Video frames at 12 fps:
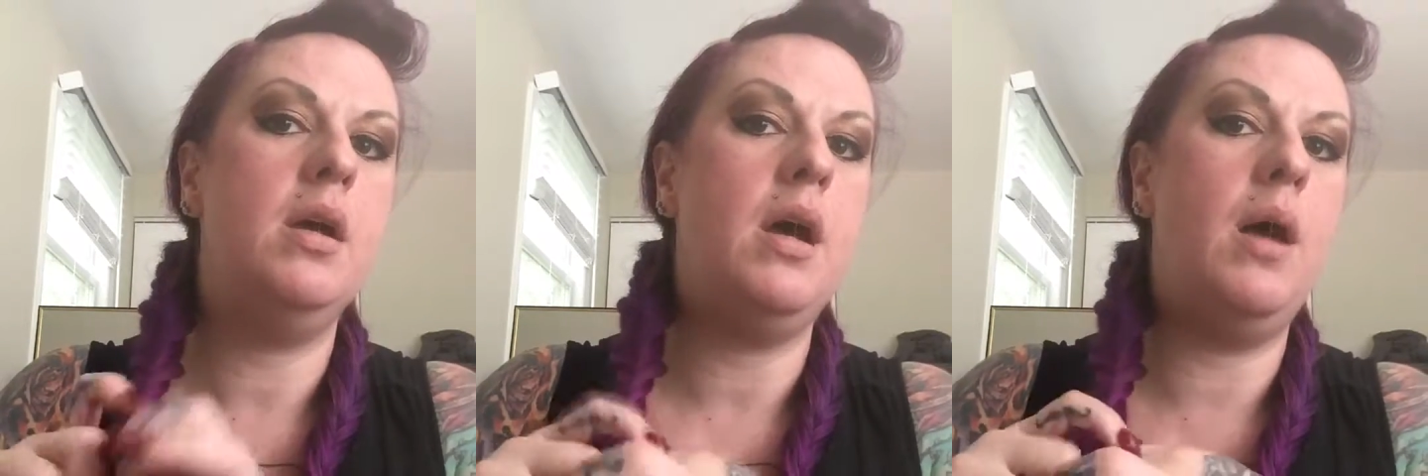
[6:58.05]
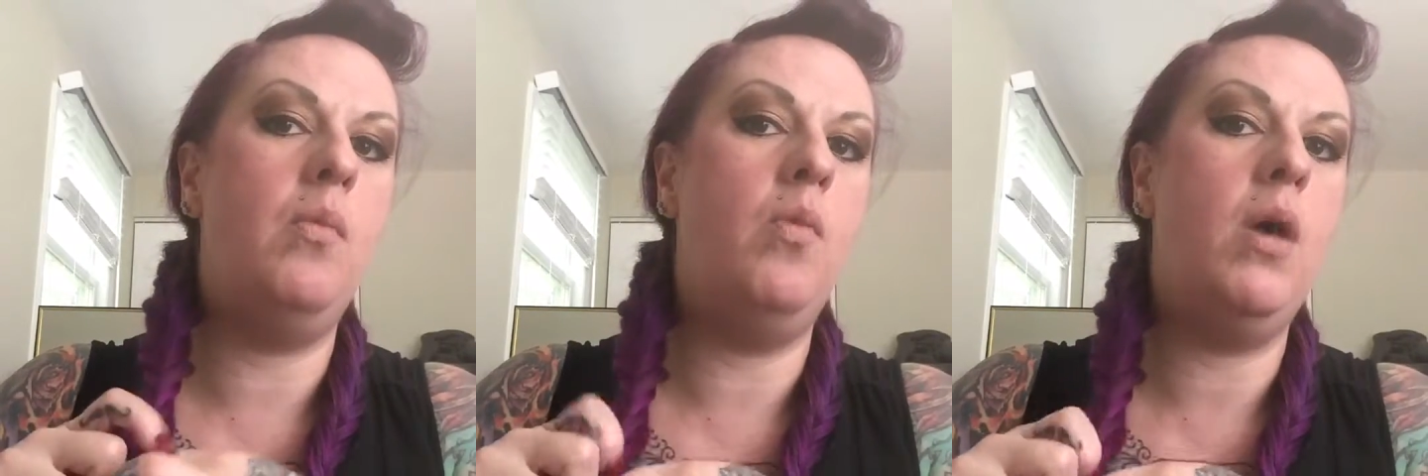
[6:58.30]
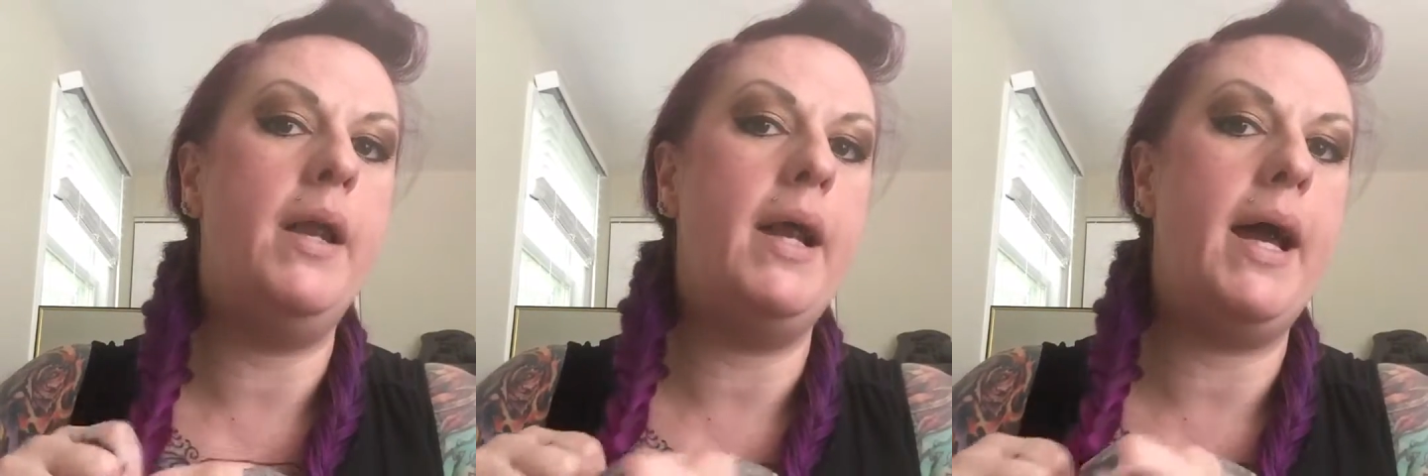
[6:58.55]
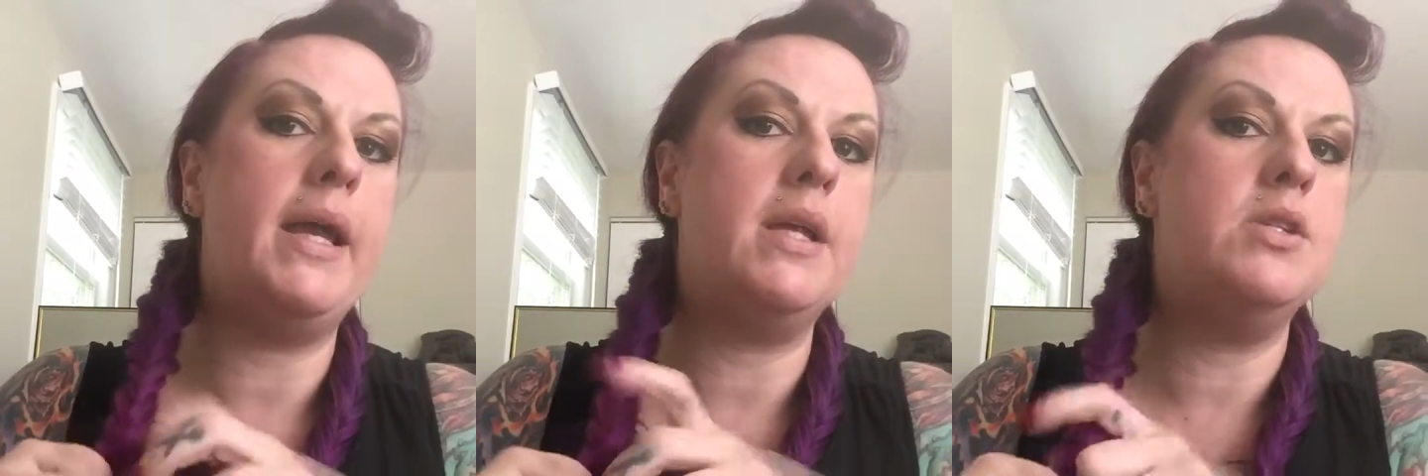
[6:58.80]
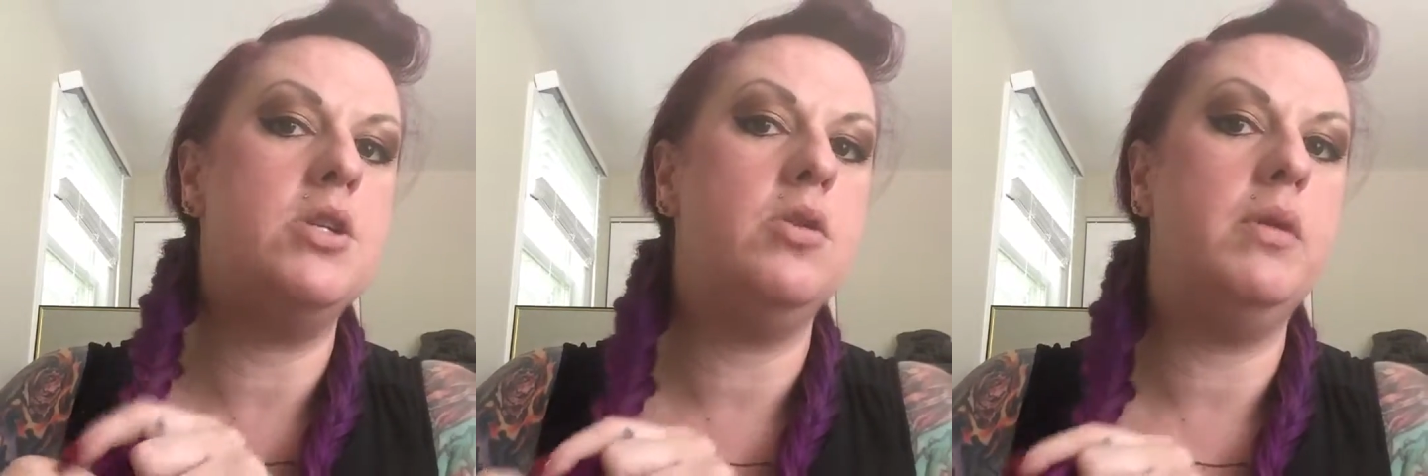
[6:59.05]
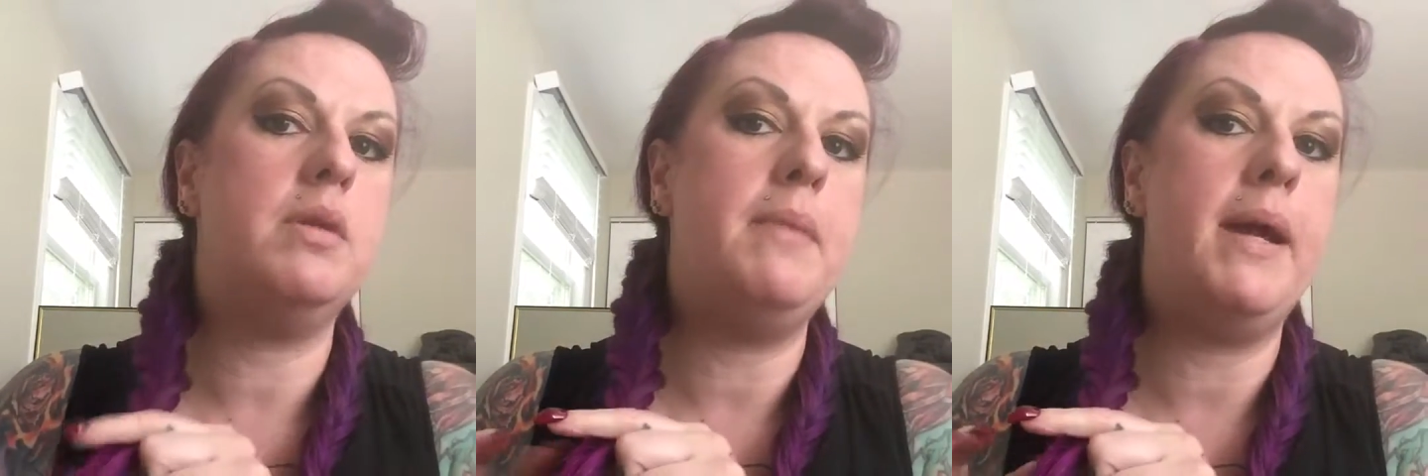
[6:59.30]
on what I can do
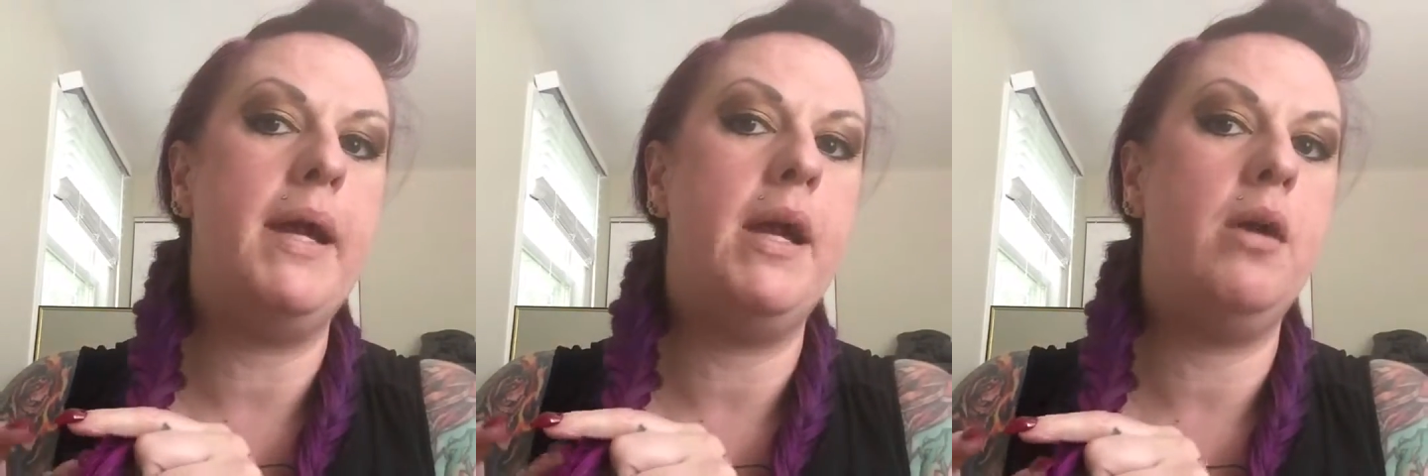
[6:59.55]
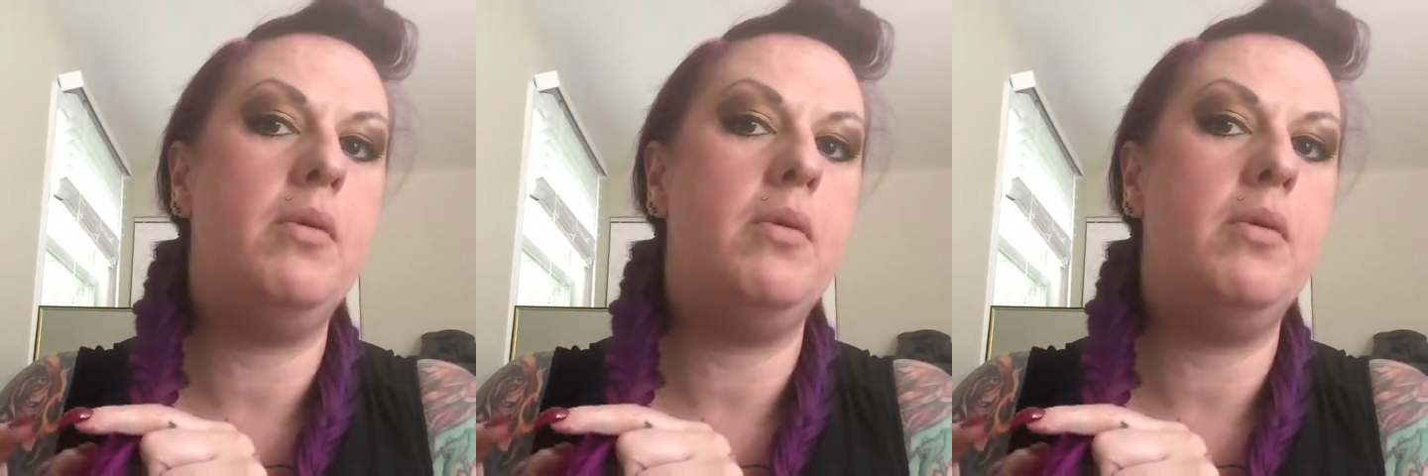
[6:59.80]
with my hair